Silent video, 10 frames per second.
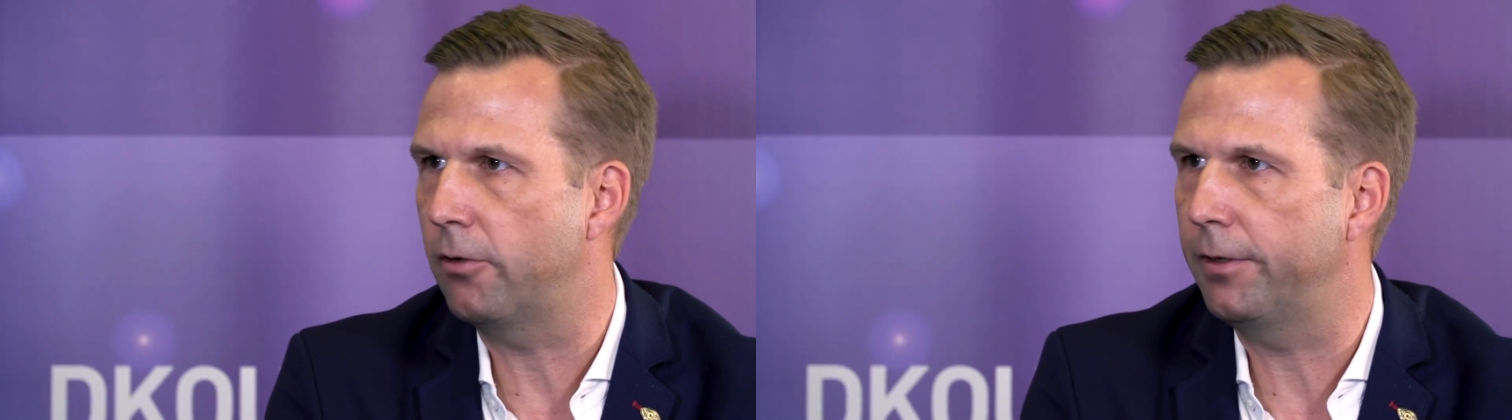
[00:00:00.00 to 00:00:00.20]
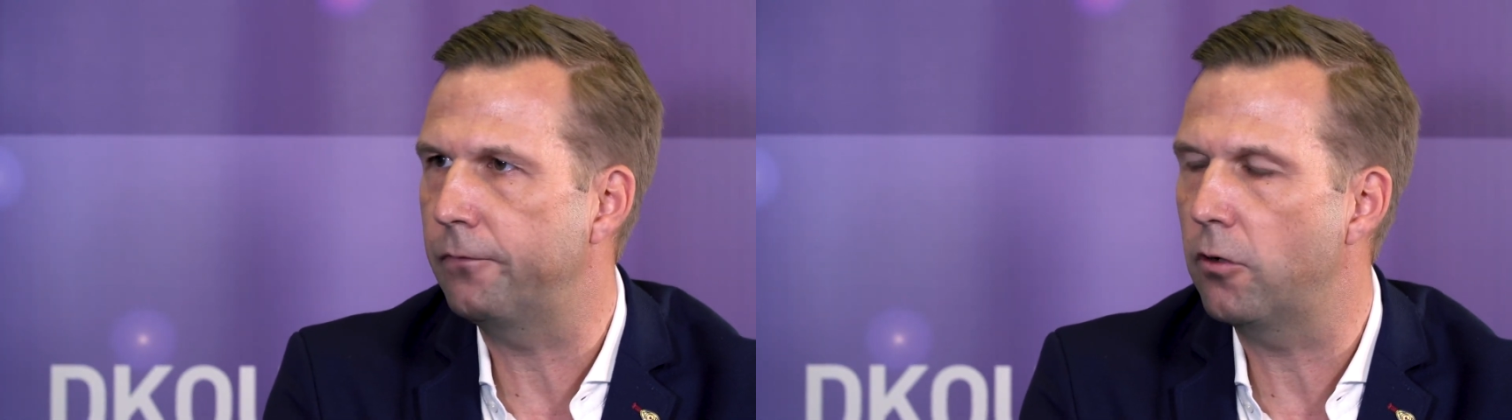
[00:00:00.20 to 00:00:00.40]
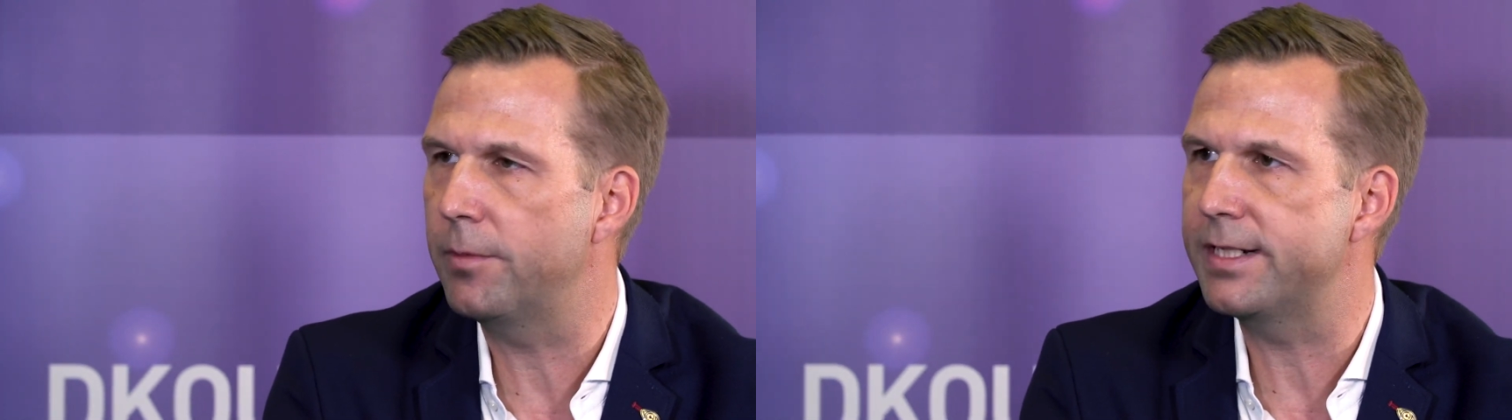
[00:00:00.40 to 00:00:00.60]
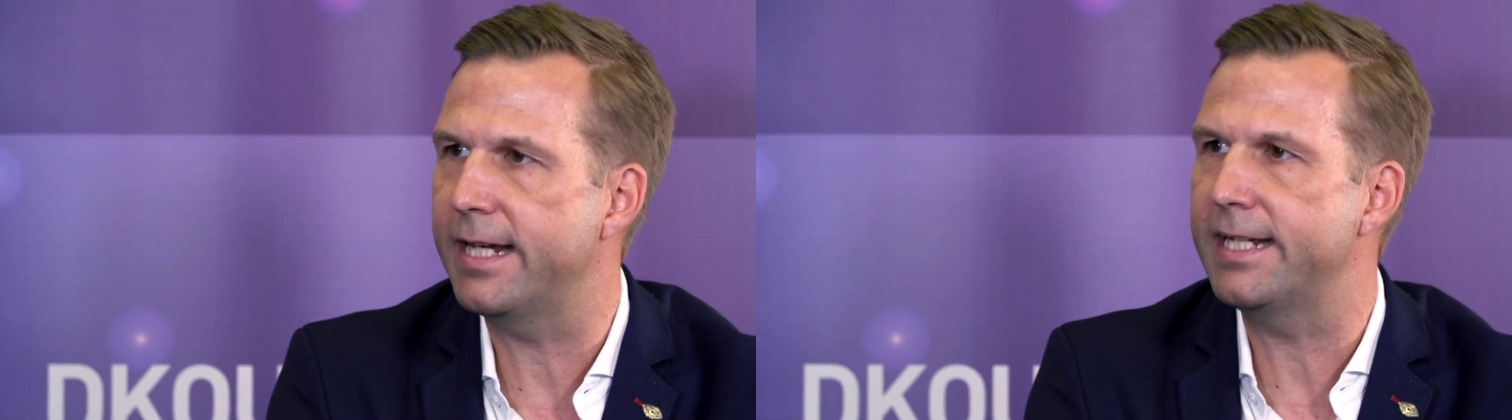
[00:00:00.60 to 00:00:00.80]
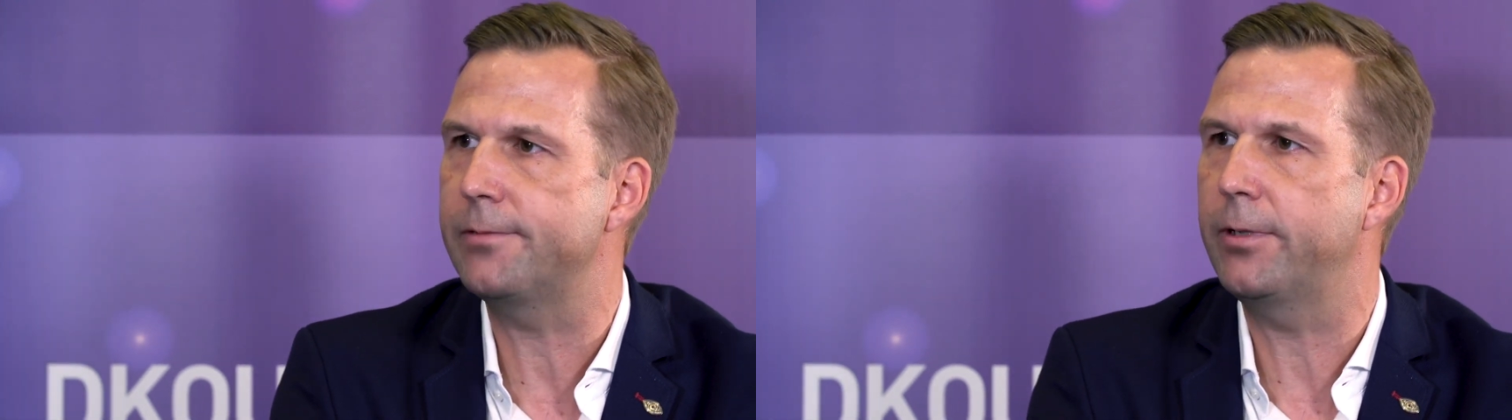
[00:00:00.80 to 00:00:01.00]
In former
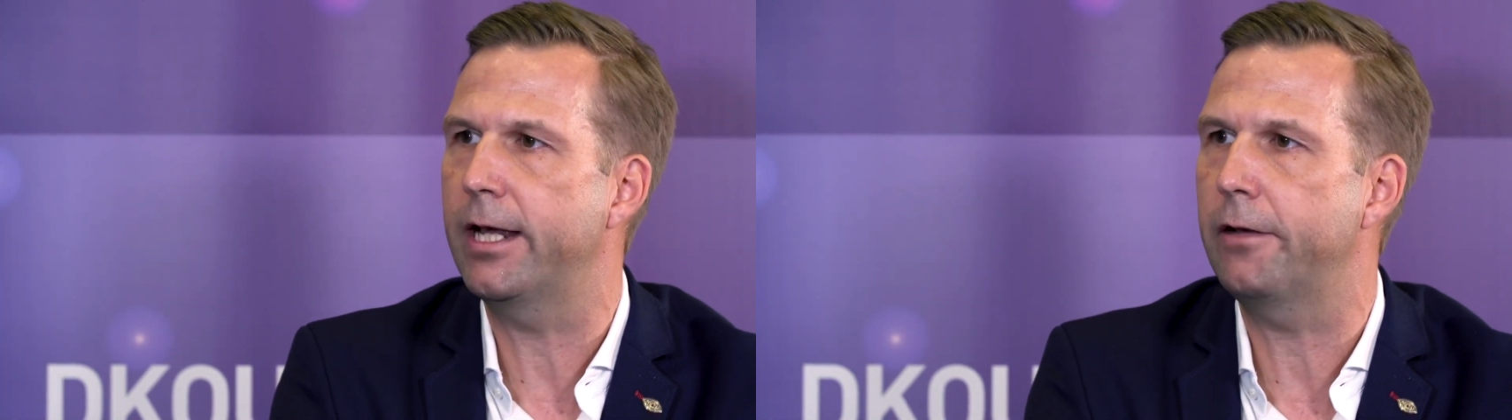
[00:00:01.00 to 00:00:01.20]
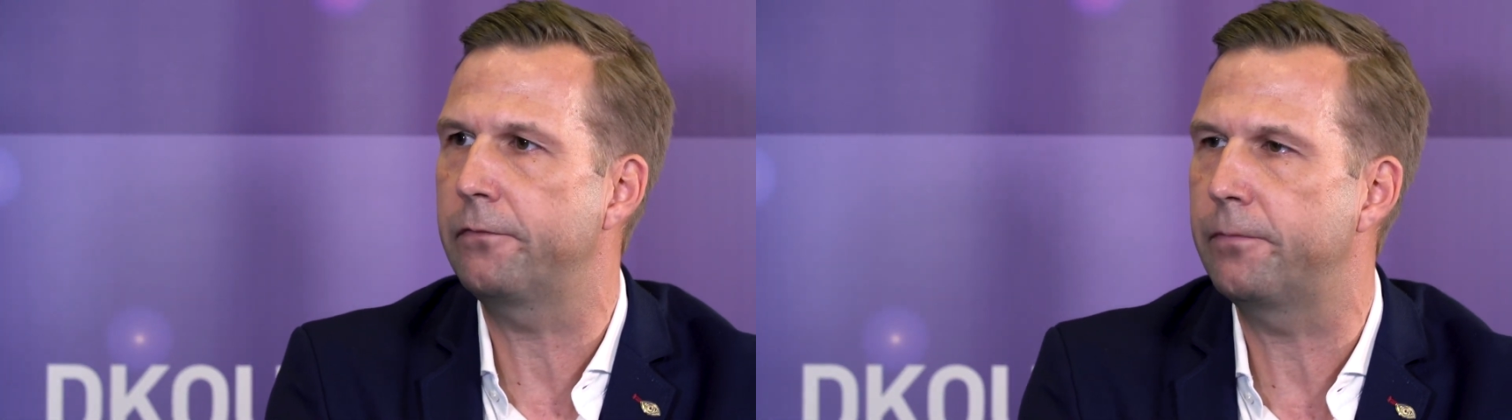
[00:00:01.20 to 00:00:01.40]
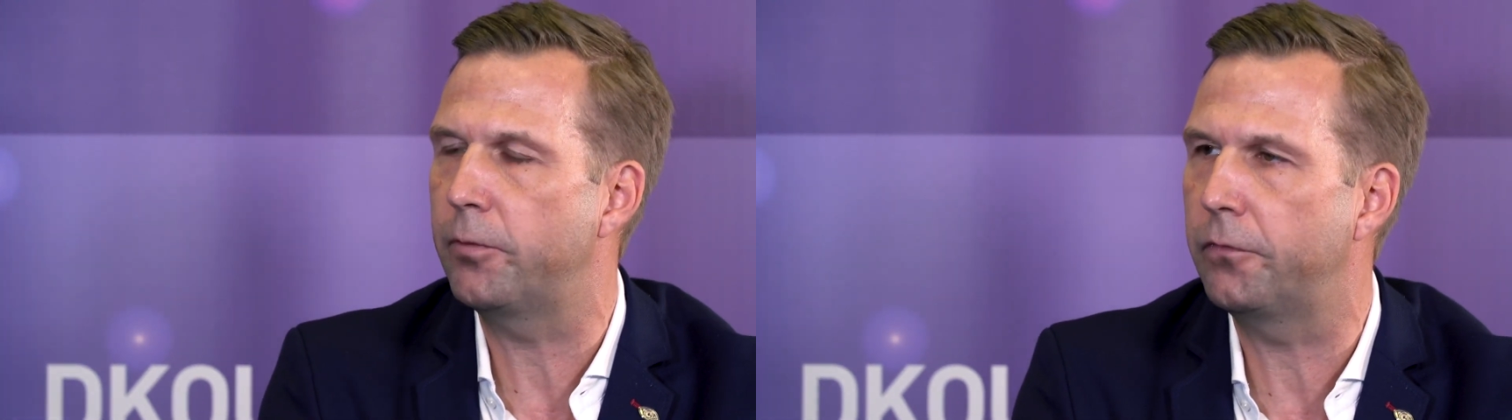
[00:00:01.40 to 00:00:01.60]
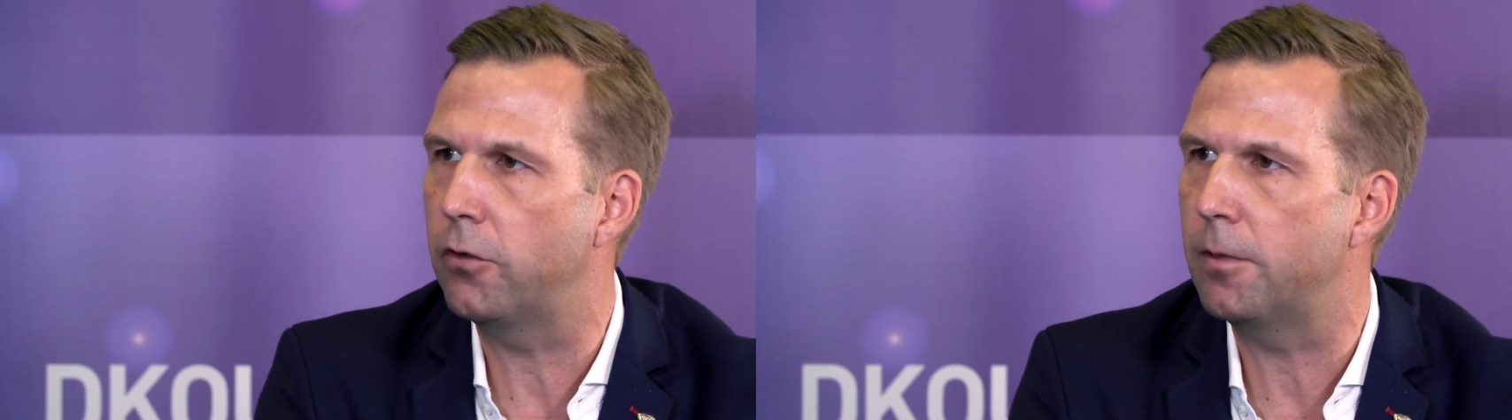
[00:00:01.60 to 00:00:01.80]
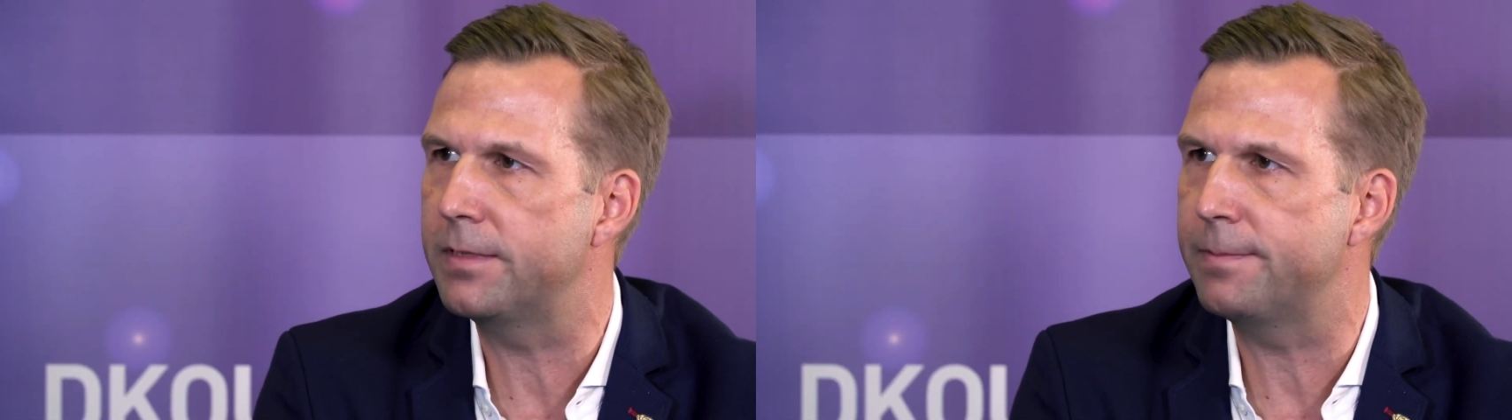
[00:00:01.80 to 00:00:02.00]
days, we have
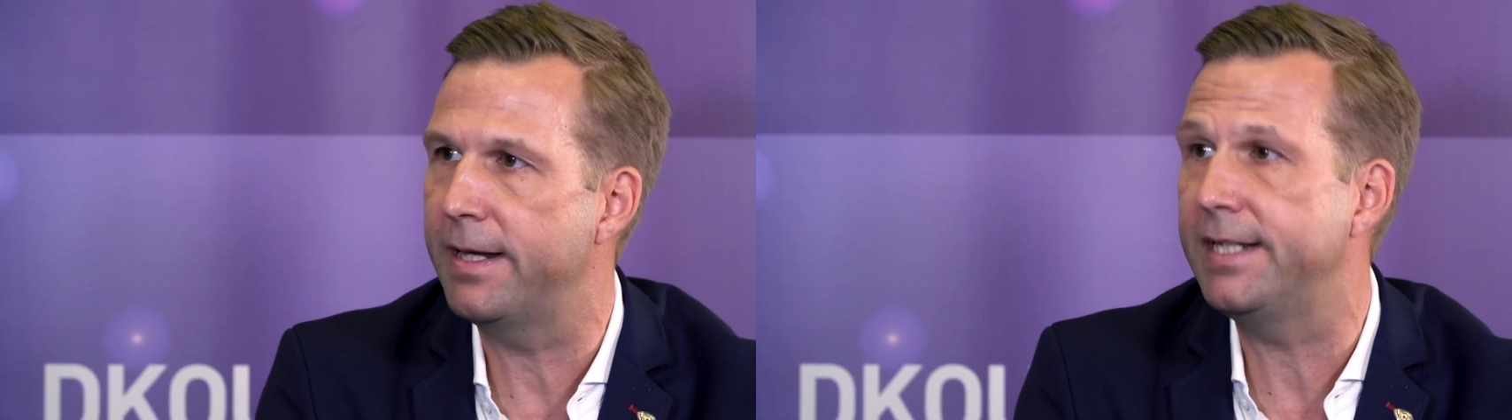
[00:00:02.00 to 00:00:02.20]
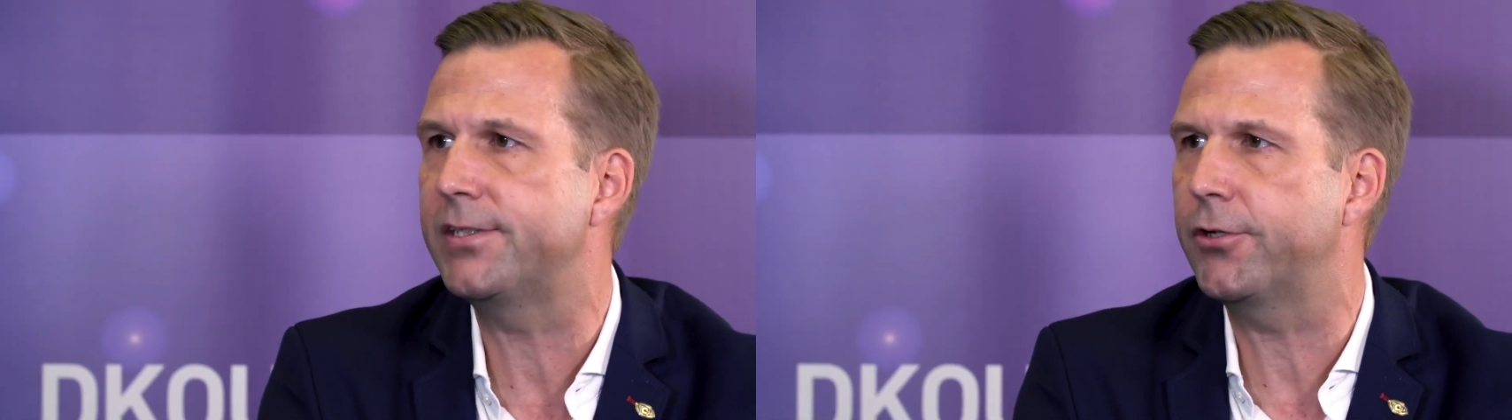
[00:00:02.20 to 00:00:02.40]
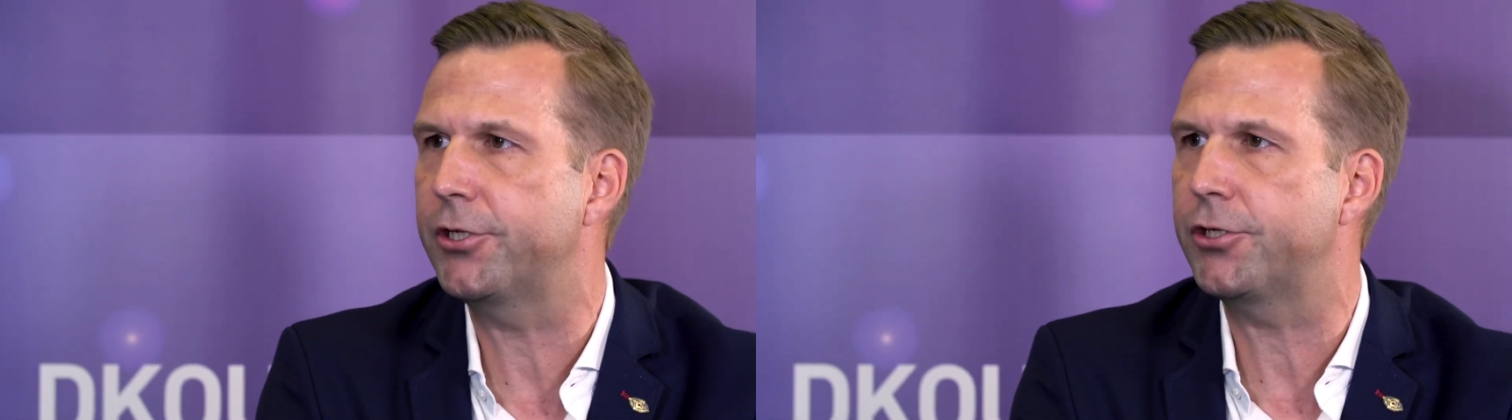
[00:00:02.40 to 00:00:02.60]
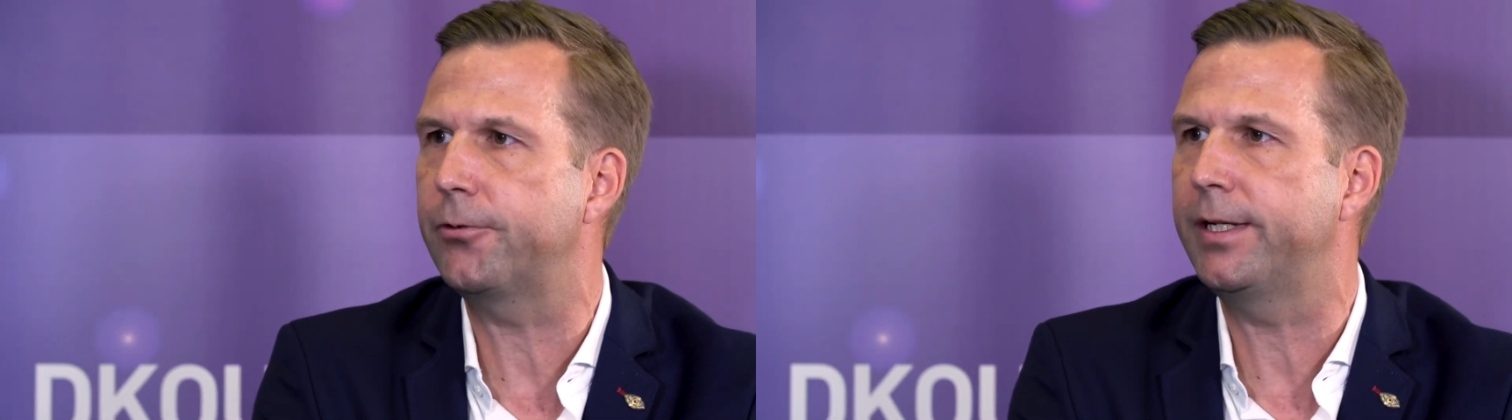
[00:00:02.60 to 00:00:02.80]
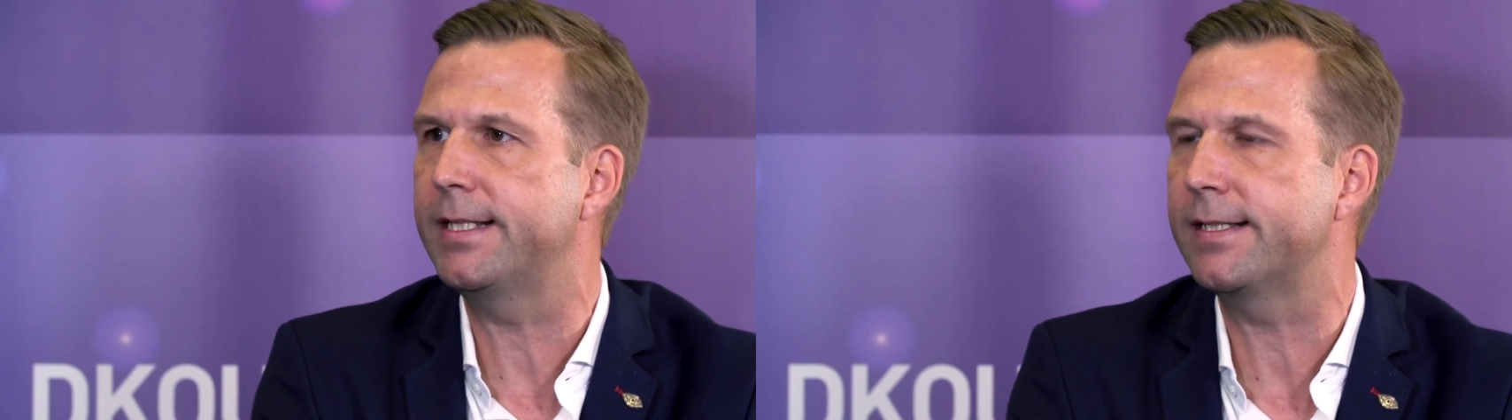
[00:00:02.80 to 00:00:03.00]
performed many
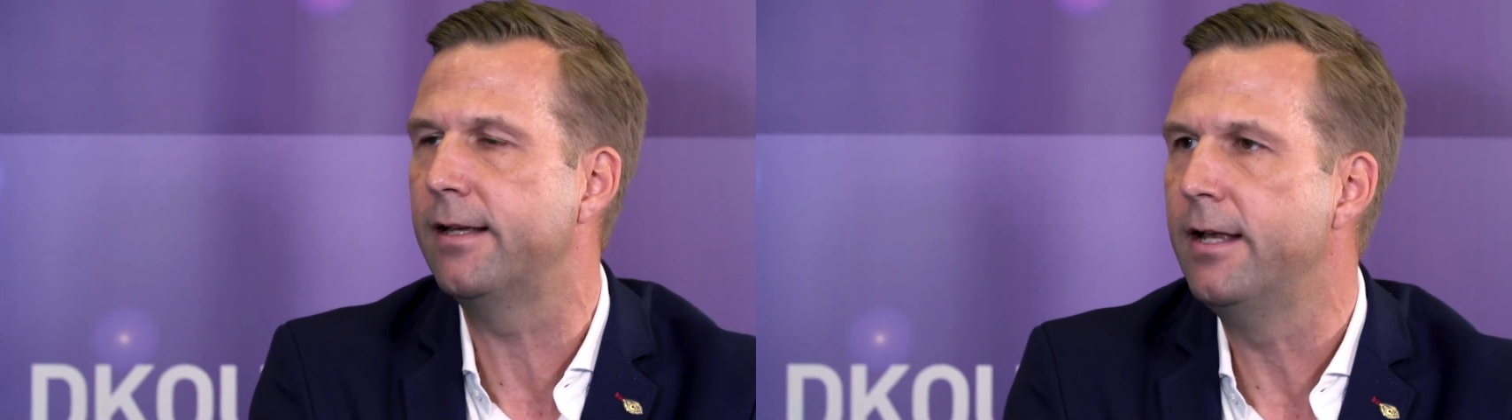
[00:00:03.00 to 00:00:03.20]
surgeries